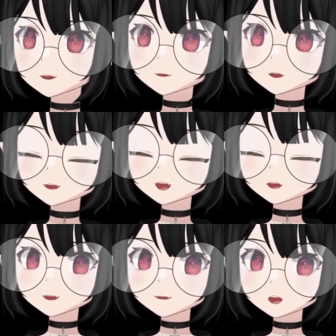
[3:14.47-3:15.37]

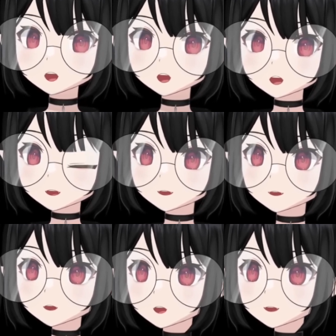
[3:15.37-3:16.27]
copies are really
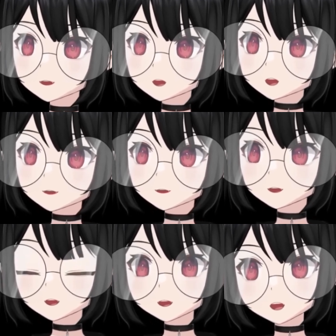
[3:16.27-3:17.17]
struggling in terms of
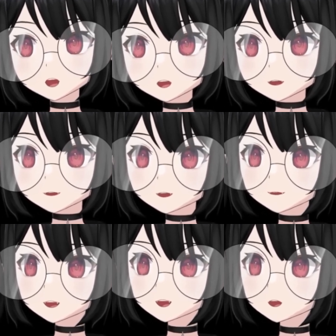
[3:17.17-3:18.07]
pre-orders for this
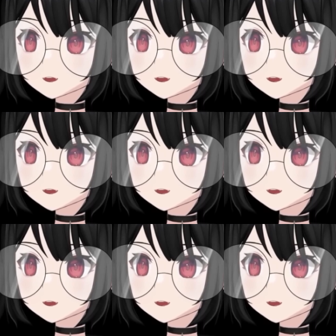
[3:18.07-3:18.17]
game.